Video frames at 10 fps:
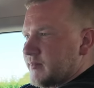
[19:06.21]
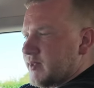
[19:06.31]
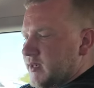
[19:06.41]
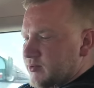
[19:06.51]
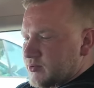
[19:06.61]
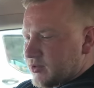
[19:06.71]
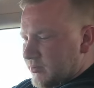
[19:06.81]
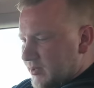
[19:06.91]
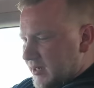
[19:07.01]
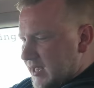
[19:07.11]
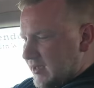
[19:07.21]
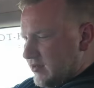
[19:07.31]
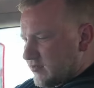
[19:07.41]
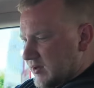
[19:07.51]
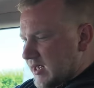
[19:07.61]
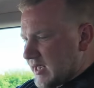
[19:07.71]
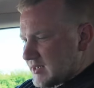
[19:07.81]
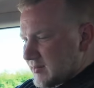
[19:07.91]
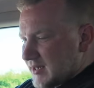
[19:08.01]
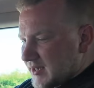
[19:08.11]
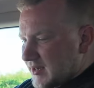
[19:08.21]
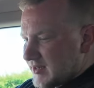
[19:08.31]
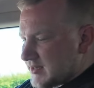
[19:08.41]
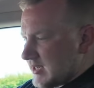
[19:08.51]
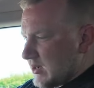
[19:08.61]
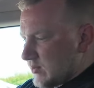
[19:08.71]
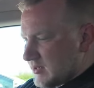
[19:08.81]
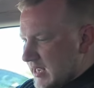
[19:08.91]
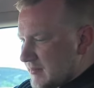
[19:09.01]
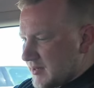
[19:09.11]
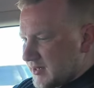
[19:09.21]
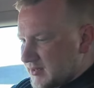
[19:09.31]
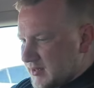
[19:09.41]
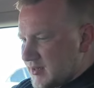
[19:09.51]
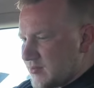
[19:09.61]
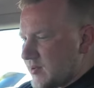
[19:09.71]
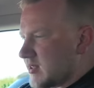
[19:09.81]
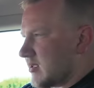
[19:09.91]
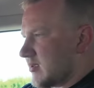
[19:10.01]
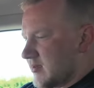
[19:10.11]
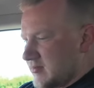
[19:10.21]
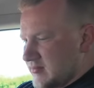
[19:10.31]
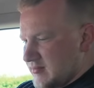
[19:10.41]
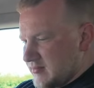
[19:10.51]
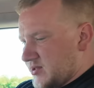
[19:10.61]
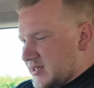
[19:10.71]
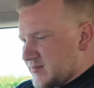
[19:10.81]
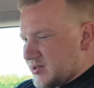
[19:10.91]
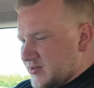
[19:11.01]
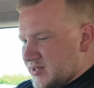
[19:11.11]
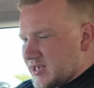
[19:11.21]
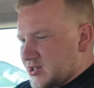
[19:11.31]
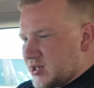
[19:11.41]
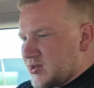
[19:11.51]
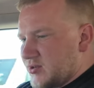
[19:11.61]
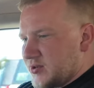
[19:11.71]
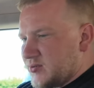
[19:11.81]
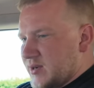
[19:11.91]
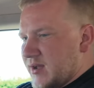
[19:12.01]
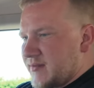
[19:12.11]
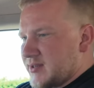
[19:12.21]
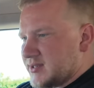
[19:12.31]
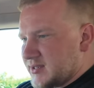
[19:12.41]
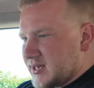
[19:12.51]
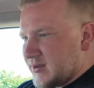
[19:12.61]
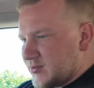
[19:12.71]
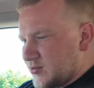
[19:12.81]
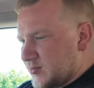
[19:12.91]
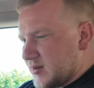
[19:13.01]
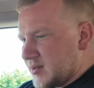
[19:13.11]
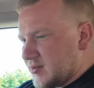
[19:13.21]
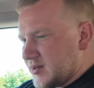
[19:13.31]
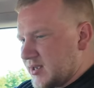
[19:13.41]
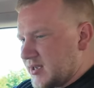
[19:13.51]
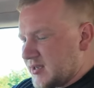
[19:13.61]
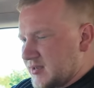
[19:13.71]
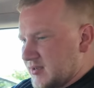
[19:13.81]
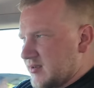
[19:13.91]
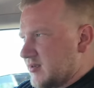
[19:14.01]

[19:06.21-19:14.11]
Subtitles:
I think it's also going to want an aircon regas, but then I can't see what's happening to know whether what temperature it's actually on or whatever. As I say, it would normally be on here.